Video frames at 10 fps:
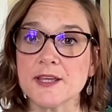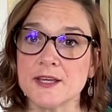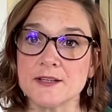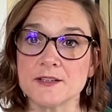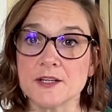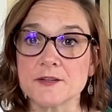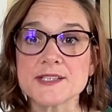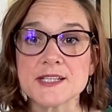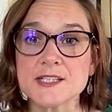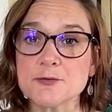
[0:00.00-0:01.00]
And, you know,
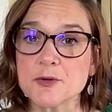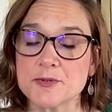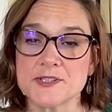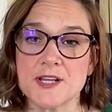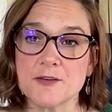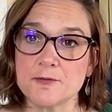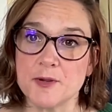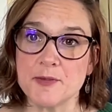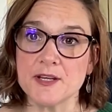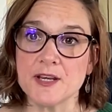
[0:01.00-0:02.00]
61% of
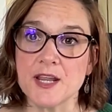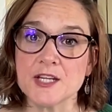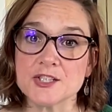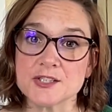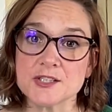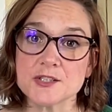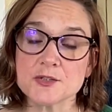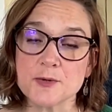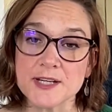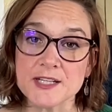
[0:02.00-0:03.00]
women ages
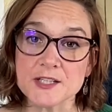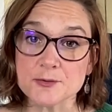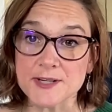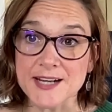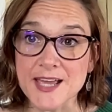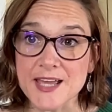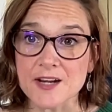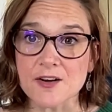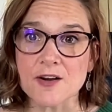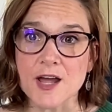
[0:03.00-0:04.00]
20 to
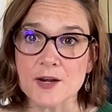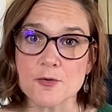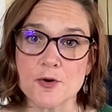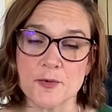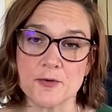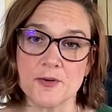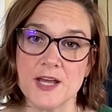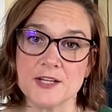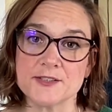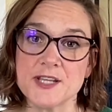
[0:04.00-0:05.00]
29 are on hormonal
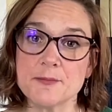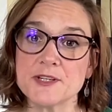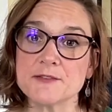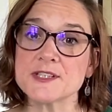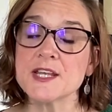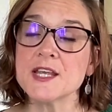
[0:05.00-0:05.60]
contraceptives.